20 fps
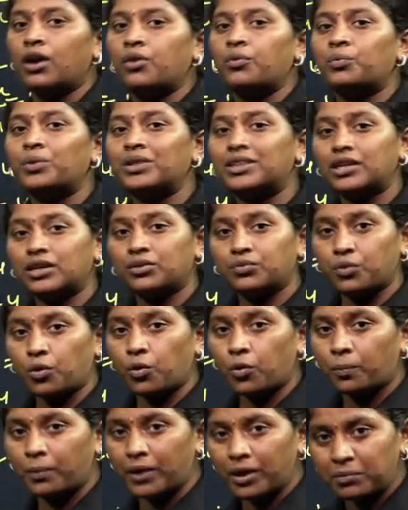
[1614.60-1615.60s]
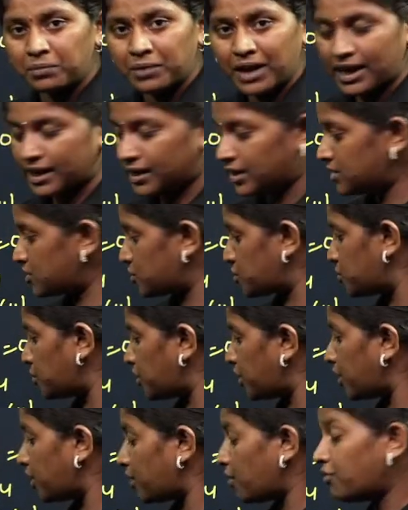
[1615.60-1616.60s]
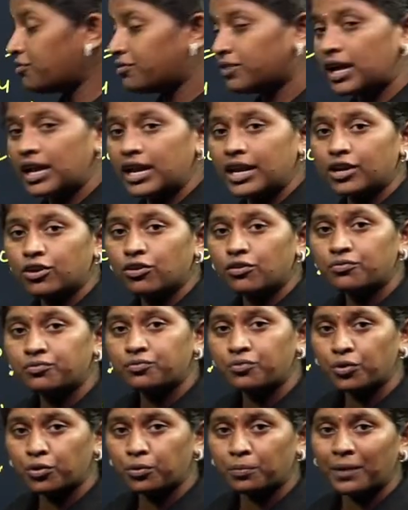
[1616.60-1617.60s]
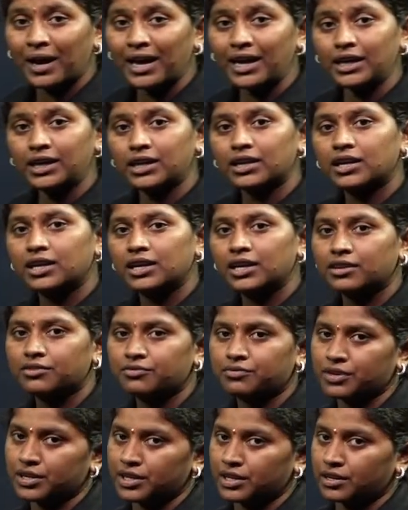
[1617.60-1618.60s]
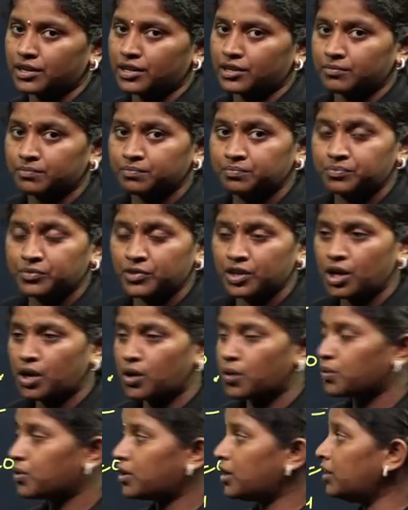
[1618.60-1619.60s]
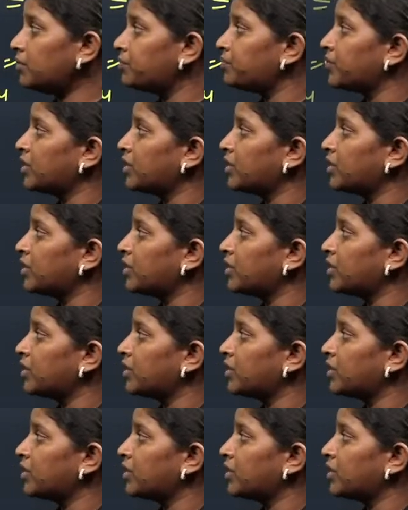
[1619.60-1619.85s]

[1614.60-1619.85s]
with the open brackets union of ln of 4 by infinity. Okay.